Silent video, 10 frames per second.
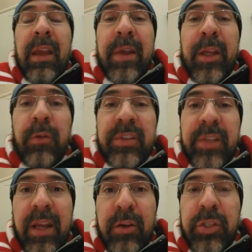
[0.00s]
Vancouver
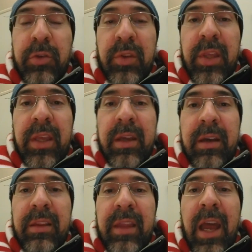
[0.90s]
did outshoot
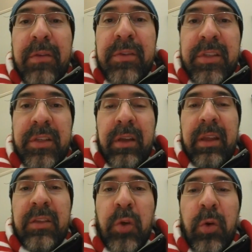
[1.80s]
the Avs
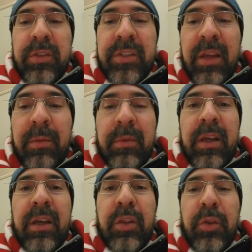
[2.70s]
in total tonight,
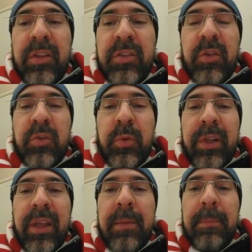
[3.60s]

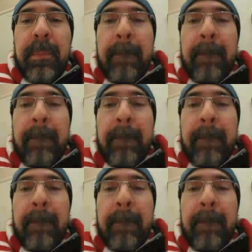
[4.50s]
32-28.